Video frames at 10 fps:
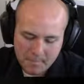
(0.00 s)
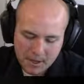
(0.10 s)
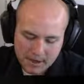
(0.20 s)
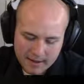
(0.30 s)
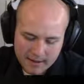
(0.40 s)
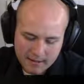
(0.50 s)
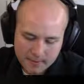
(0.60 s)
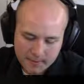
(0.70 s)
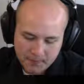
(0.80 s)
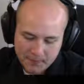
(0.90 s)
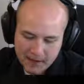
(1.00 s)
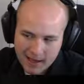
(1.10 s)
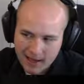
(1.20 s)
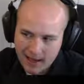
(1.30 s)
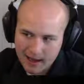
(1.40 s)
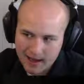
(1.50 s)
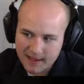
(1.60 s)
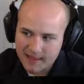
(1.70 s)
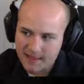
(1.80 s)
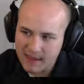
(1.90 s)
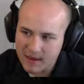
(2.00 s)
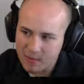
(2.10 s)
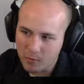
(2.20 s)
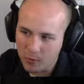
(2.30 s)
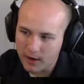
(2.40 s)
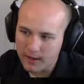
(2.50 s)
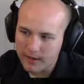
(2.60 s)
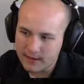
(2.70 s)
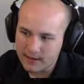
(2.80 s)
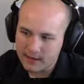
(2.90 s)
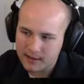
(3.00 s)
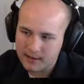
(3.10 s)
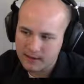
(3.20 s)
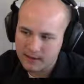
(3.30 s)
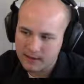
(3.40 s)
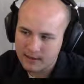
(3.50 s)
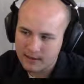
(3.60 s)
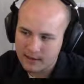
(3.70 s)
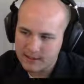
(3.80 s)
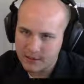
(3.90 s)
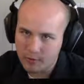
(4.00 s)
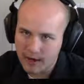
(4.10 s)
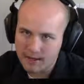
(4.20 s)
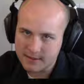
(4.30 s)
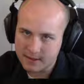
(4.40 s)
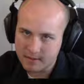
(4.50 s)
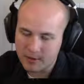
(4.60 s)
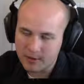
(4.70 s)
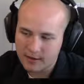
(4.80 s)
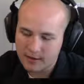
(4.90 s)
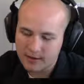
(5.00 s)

But I think 1 is the greatest number.